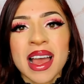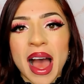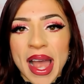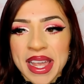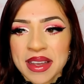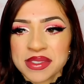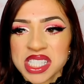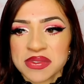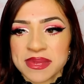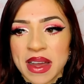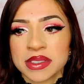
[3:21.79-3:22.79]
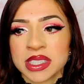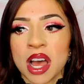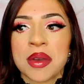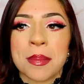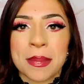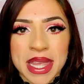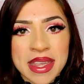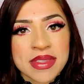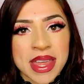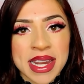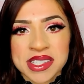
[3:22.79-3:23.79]
I have just found on me
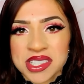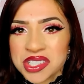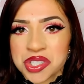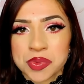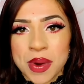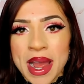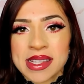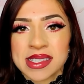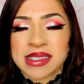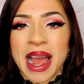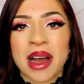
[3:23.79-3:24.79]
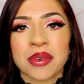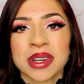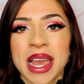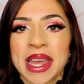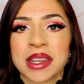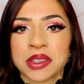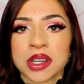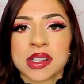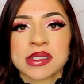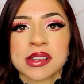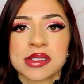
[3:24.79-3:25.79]
that it just dries down and
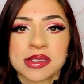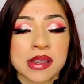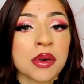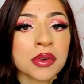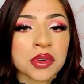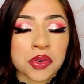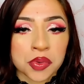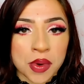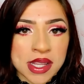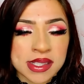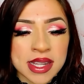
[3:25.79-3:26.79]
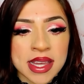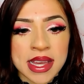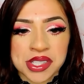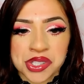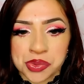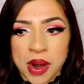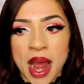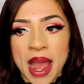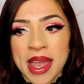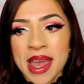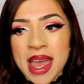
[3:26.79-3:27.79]
looks so crusty and
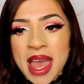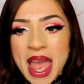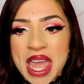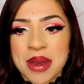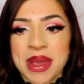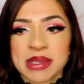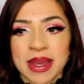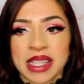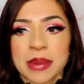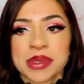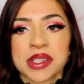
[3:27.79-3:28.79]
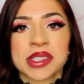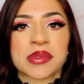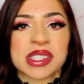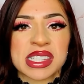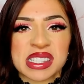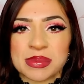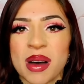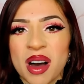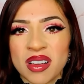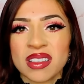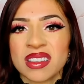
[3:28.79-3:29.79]
dry and makes my lips look so
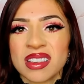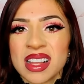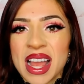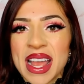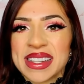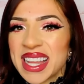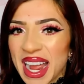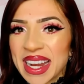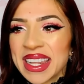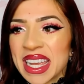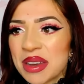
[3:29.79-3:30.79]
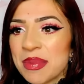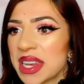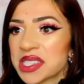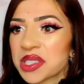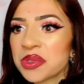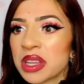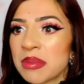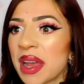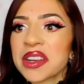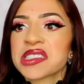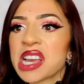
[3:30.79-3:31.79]
small and tiny and minuscule and
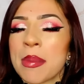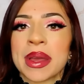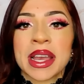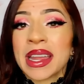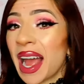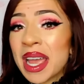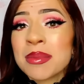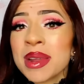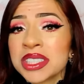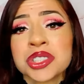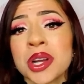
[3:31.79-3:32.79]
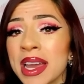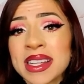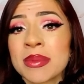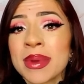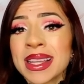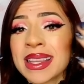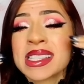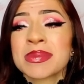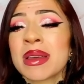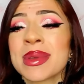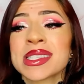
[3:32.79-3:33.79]
microscopic. And I am not trying to make these
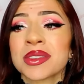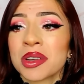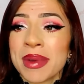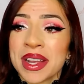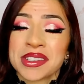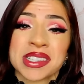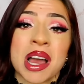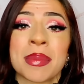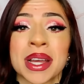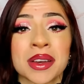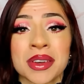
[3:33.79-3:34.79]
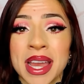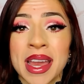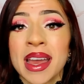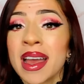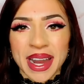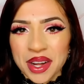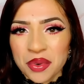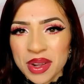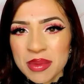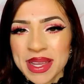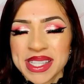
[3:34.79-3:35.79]
babies look microscopic, okay? And I don't
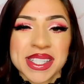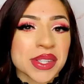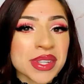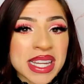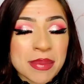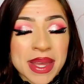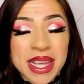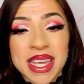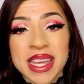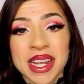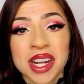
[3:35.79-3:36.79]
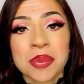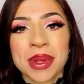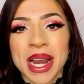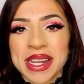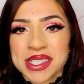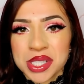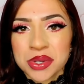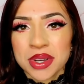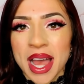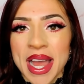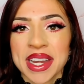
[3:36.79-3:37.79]
want to be too nitpicky here, but I do
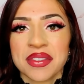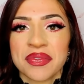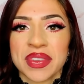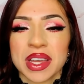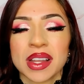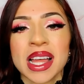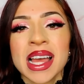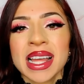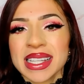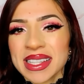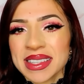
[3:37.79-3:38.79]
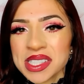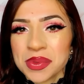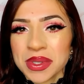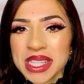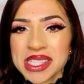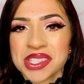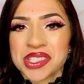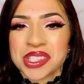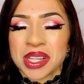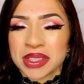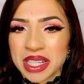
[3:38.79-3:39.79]
kind of feel like this release is
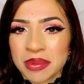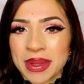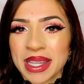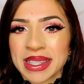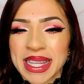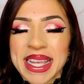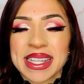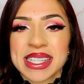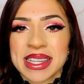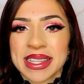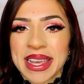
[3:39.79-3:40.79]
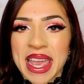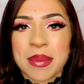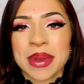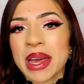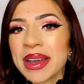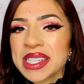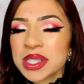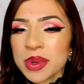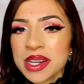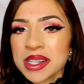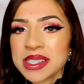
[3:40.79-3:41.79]
just a little bit late to the game. Now, I
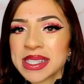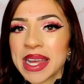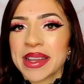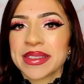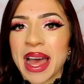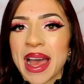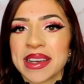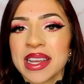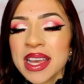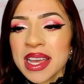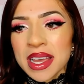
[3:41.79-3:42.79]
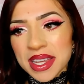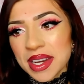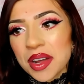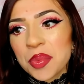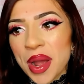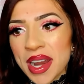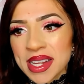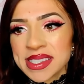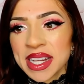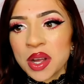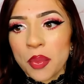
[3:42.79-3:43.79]
do understand that, you know,
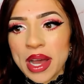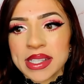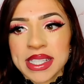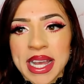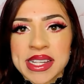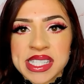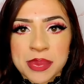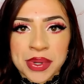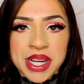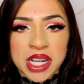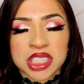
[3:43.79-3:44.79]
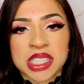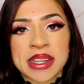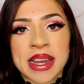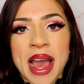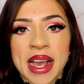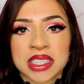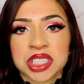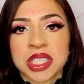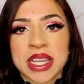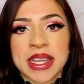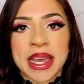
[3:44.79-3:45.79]
products take a while to get into production and to
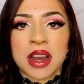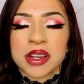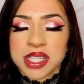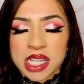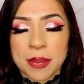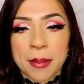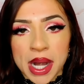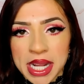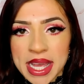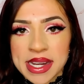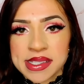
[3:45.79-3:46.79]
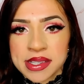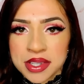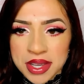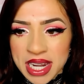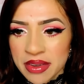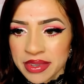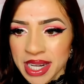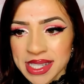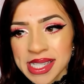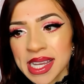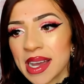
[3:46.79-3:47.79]
actually get onto the market. So you can have an
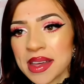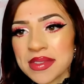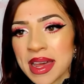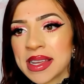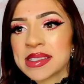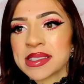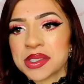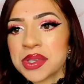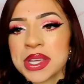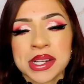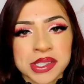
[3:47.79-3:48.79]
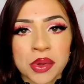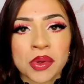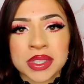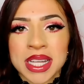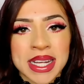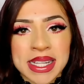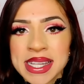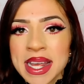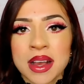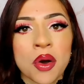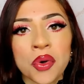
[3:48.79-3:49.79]
idea that is 2 years old and it can
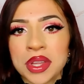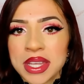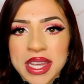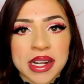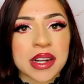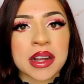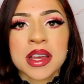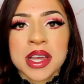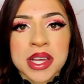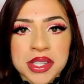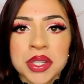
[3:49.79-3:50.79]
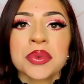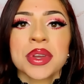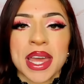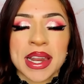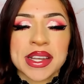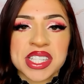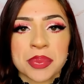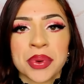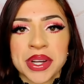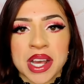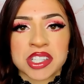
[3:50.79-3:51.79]
take a whole year to get it to
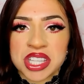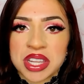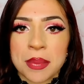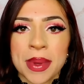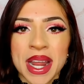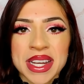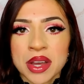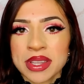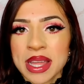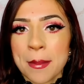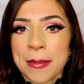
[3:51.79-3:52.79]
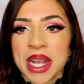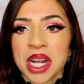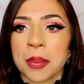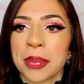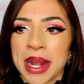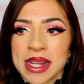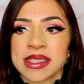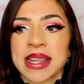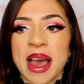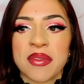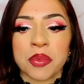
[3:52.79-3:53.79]
production. But I know that bigger brands
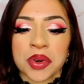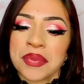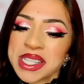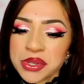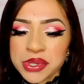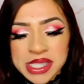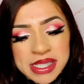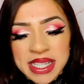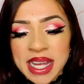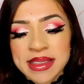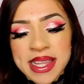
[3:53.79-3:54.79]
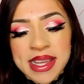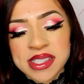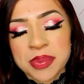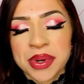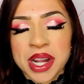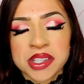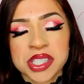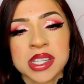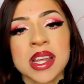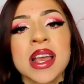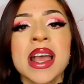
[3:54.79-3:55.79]
have more resources to get things to production,